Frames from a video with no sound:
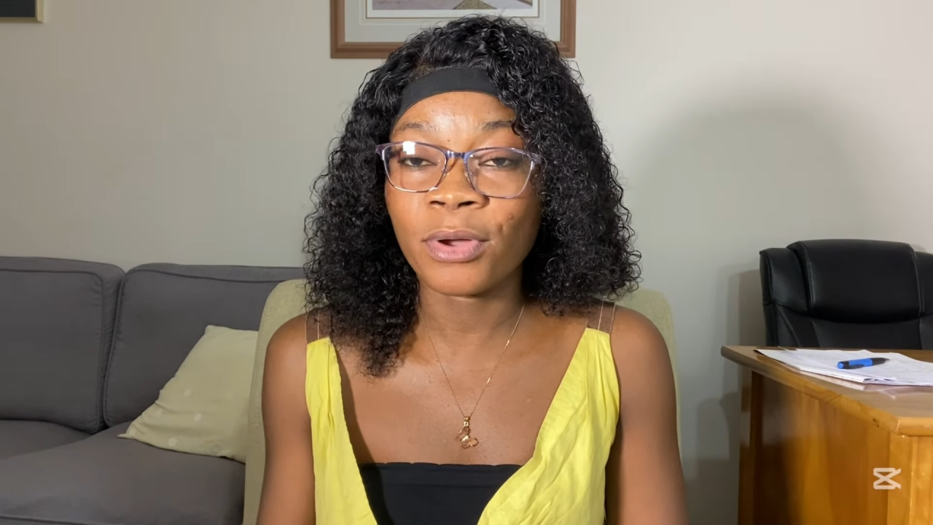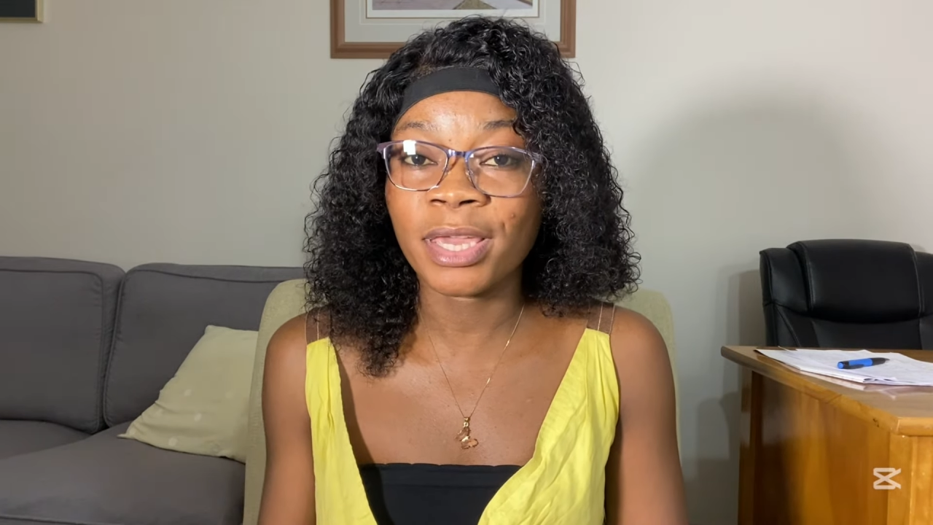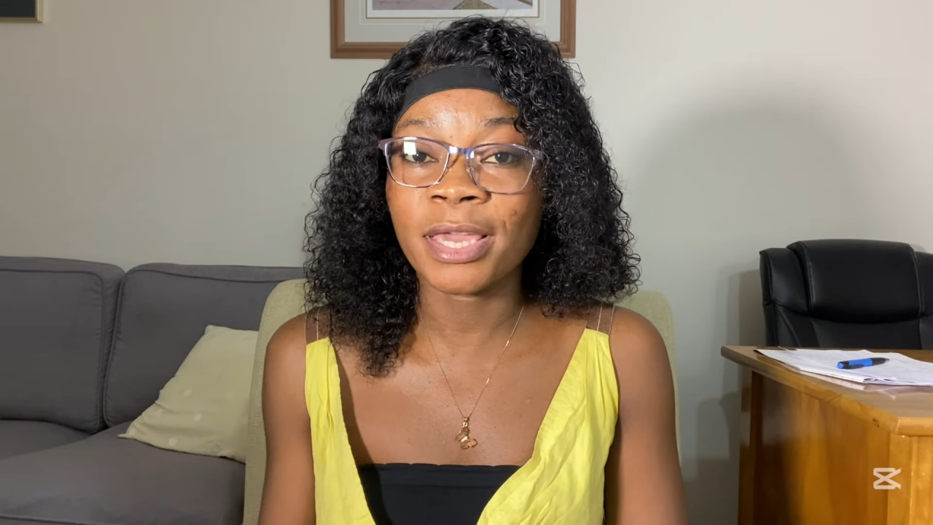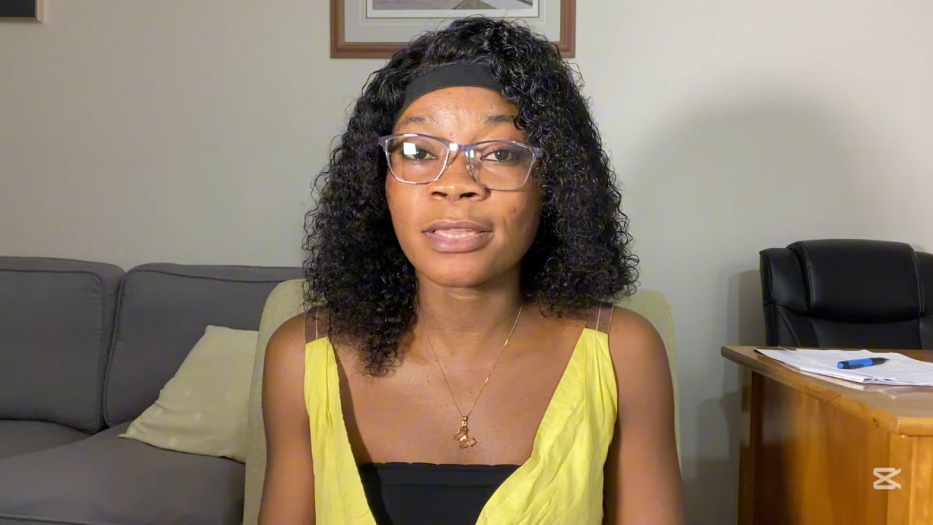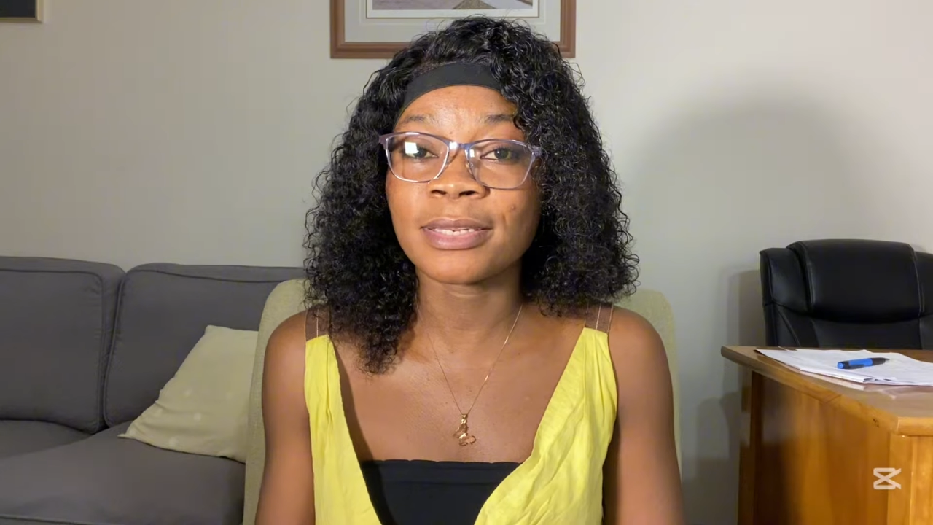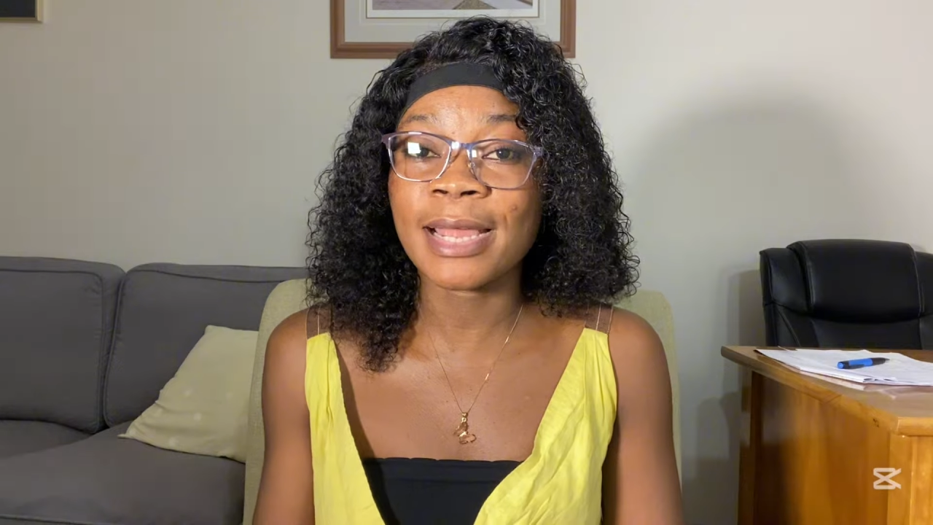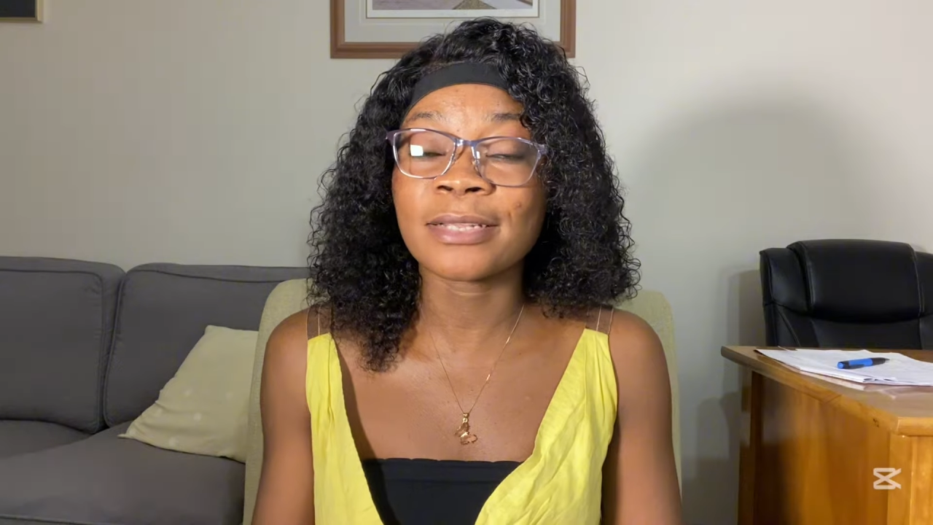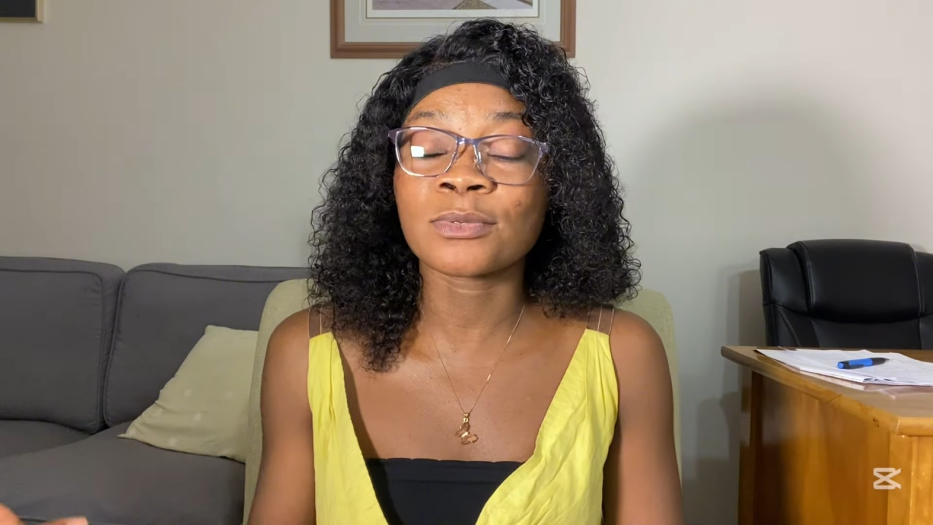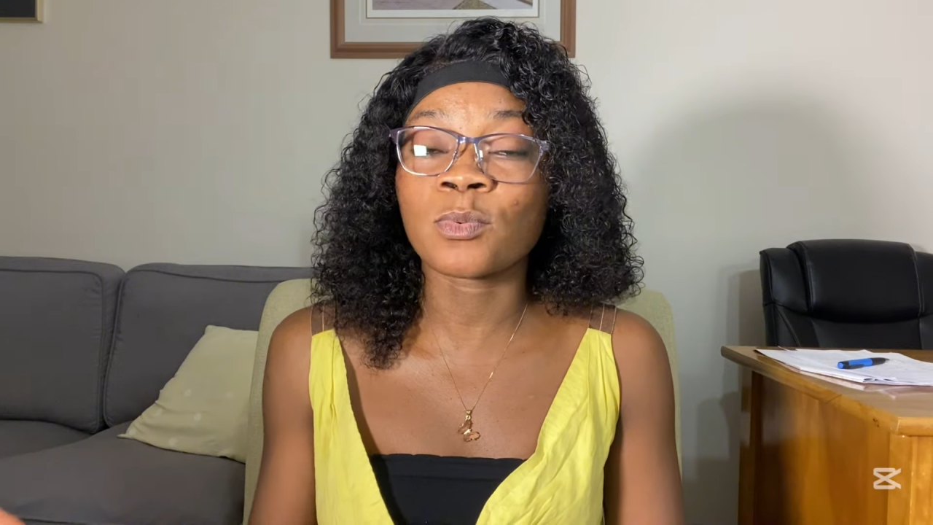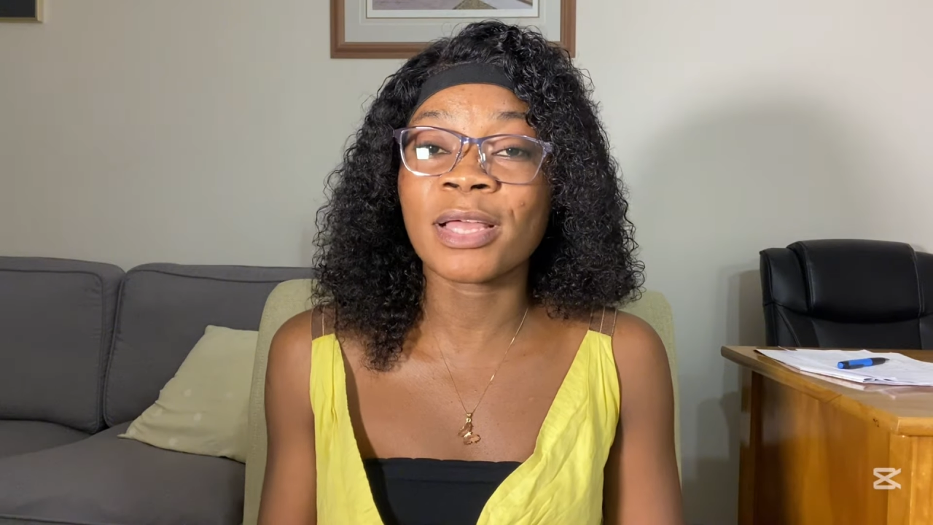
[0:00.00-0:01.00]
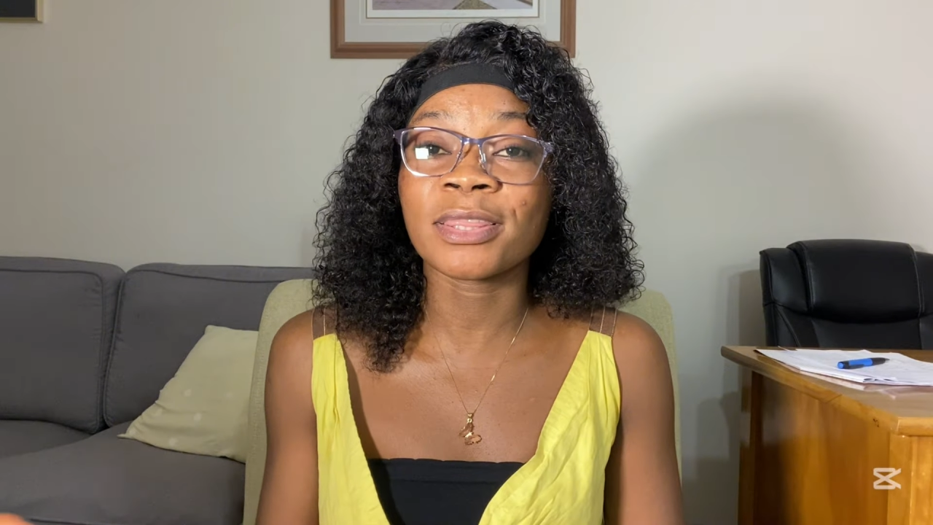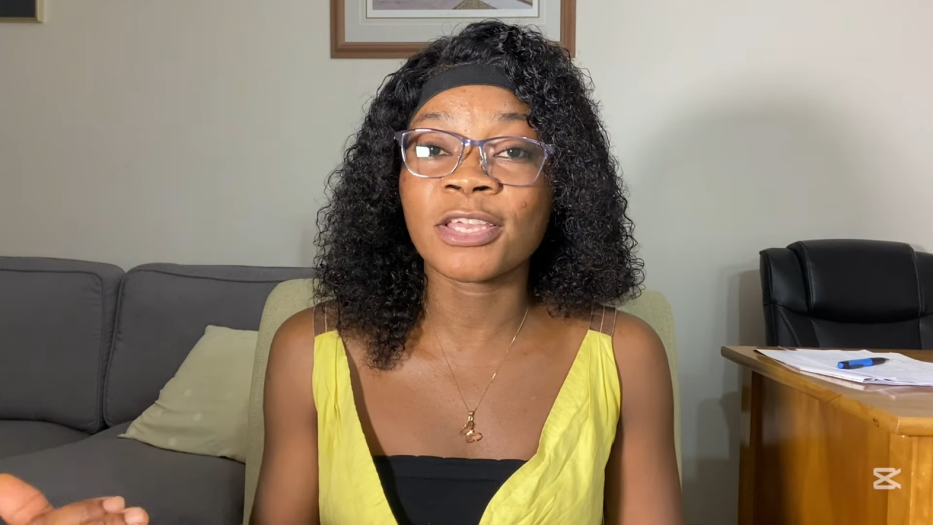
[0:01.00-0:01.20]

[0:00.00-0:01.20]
Okay, that is one